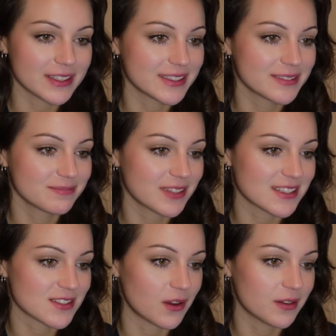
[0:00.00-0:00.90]
that's
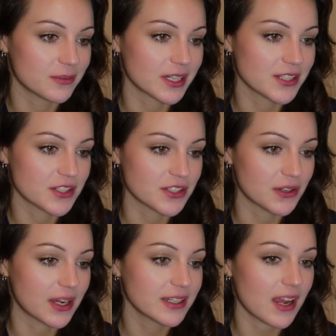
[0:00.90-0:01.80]
not what I should do.
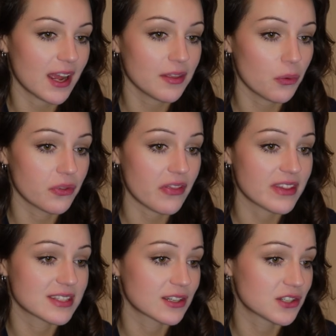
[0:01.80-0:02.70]
I thought that this
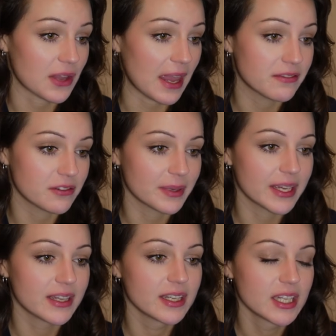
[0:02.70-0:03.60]
looked okay for me
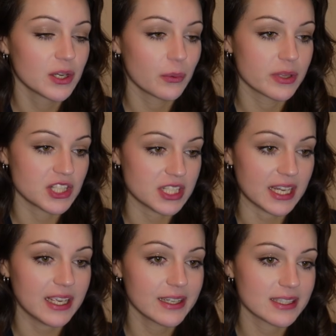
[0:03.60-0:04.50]
with g
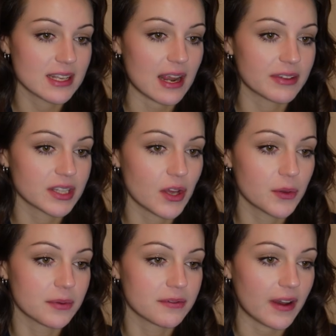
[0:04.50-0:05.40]
takes and having the
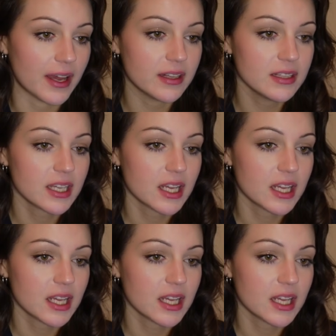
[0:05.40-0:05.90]
open file,